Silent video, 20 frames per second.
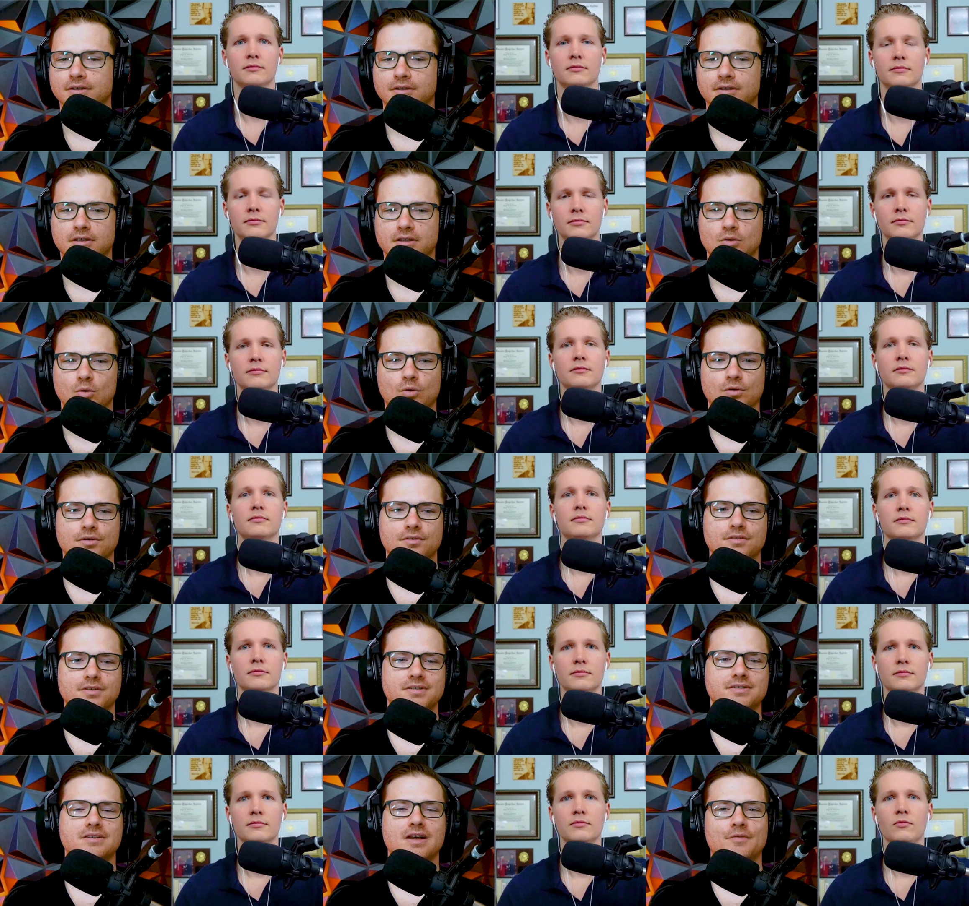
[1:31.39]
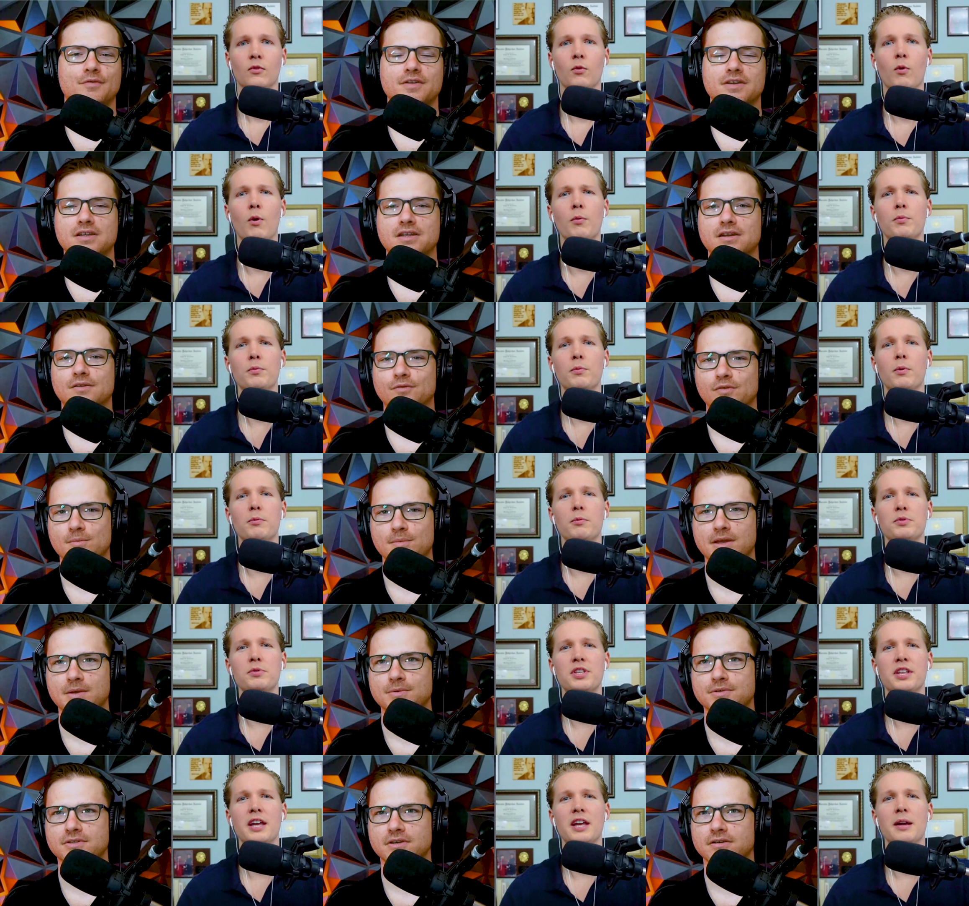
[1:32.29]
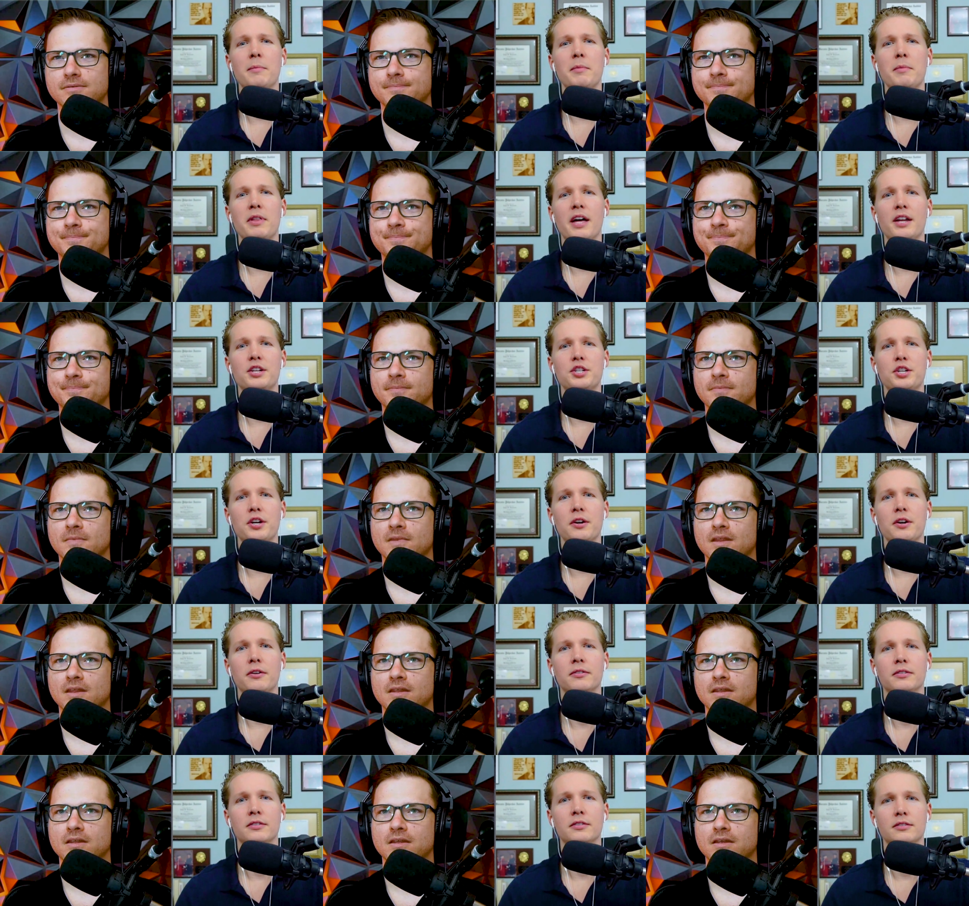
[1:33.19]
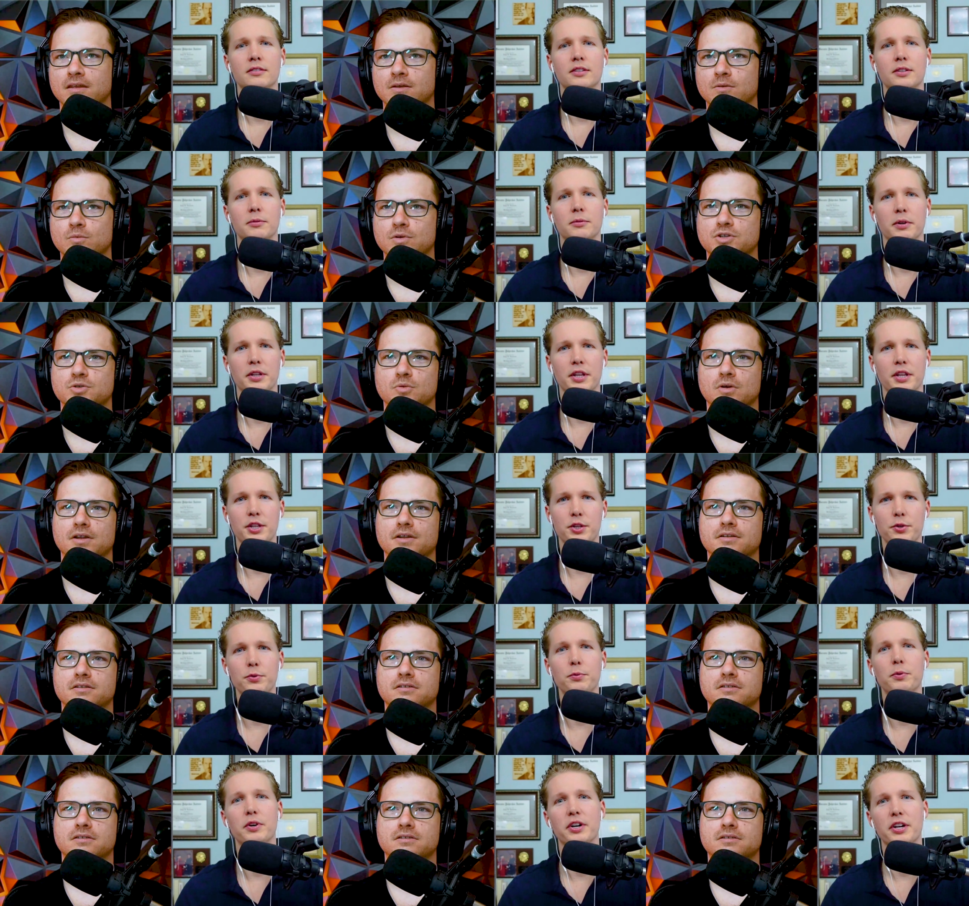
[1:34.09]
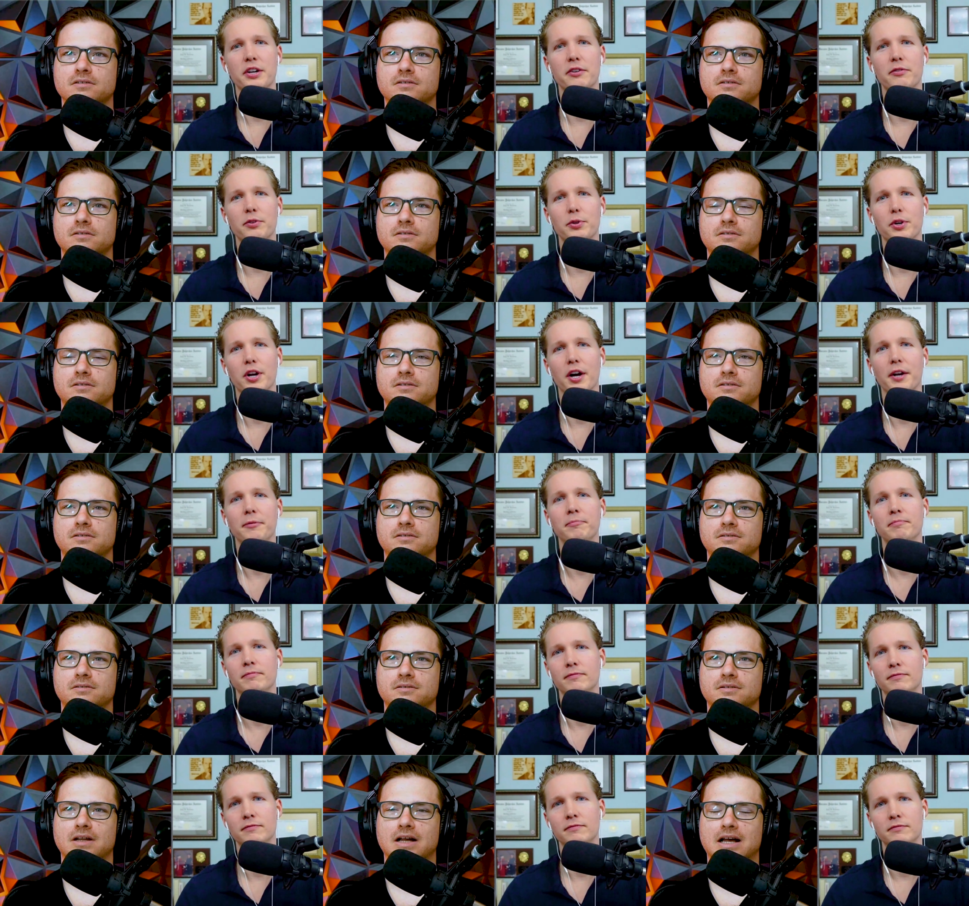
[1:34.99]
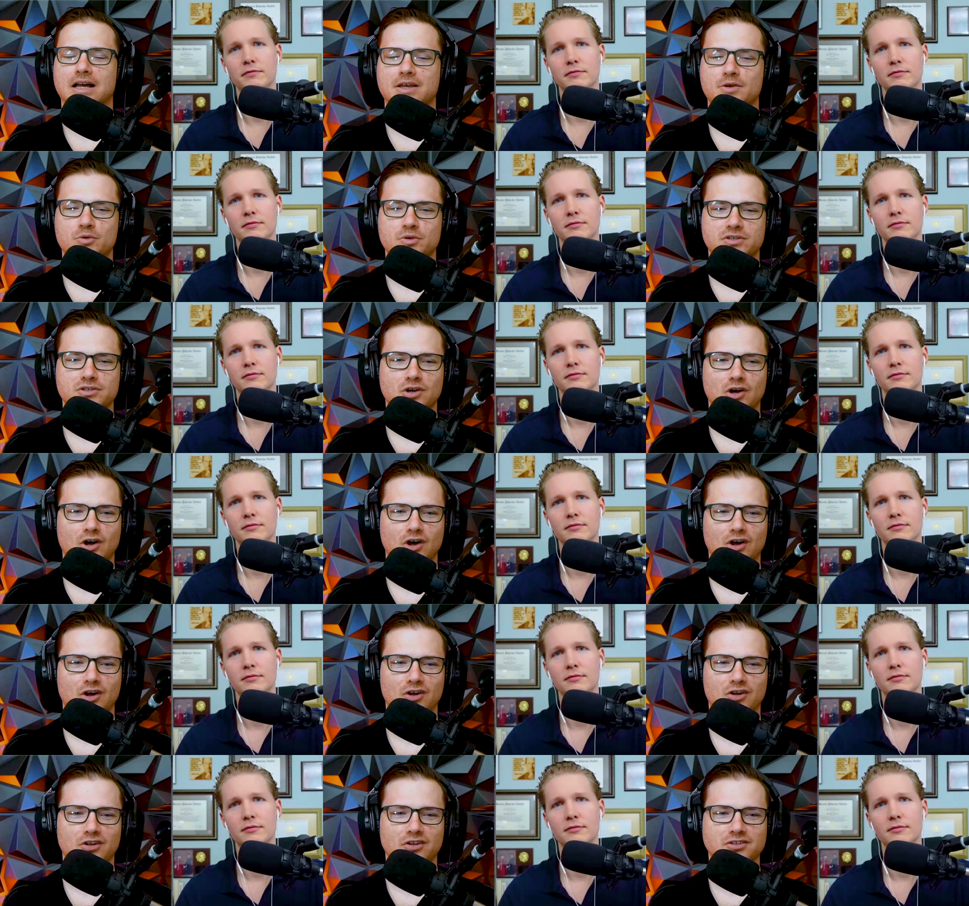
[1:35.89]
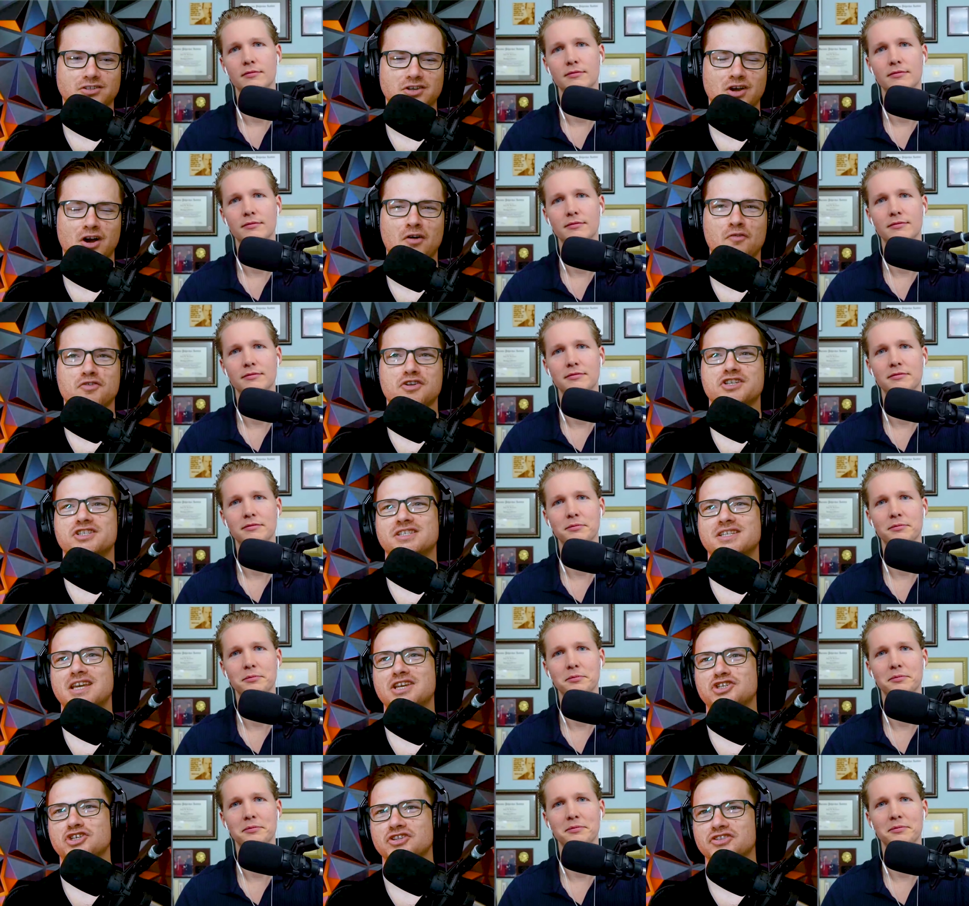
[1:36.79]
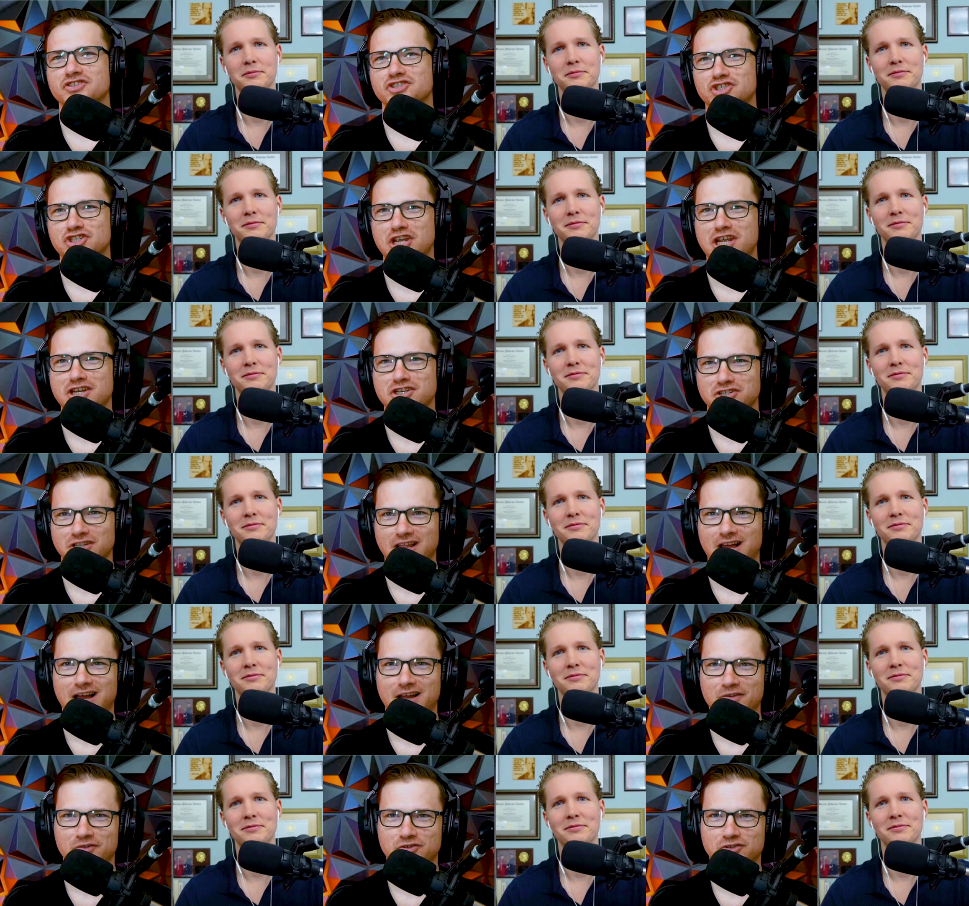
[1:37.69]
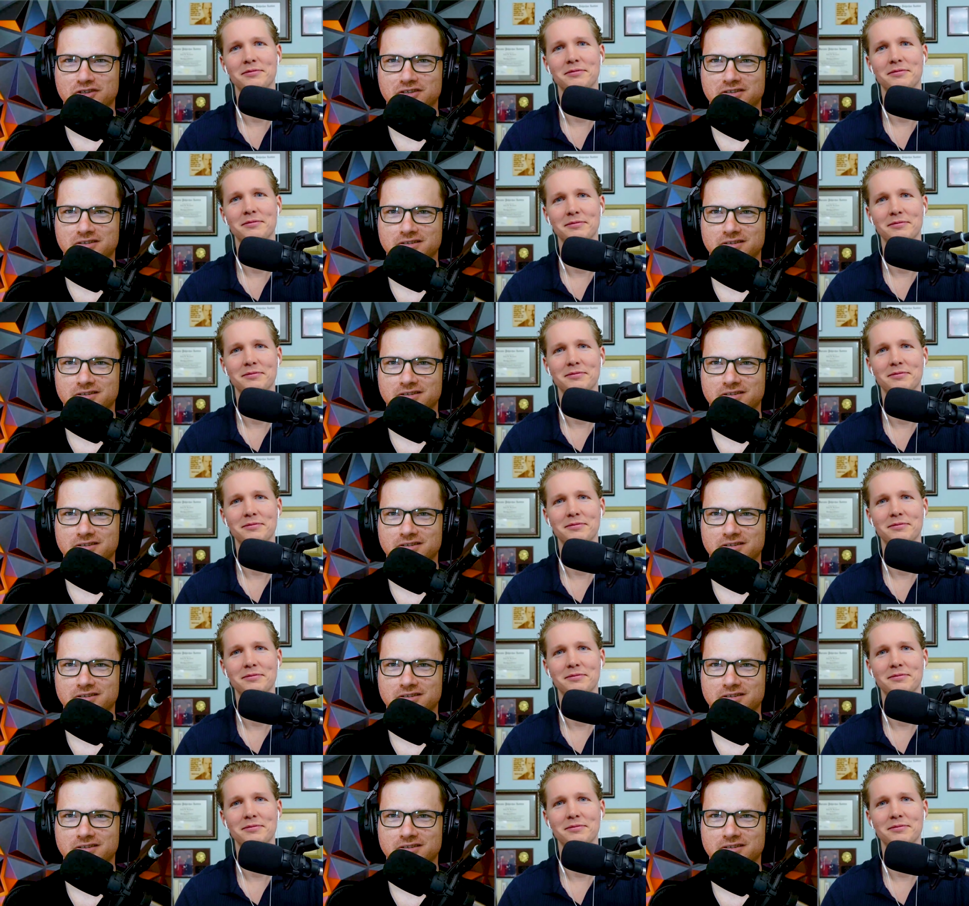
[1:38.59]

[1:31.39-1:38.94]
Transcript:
Speaker 1: He ordered the stuff he needed what, from what Amazon. What was the
Speaker 2: name of that show?
Speaker 1: Which the one, one, that you were interviewed on? Uh, it was called Conversations Change Lives.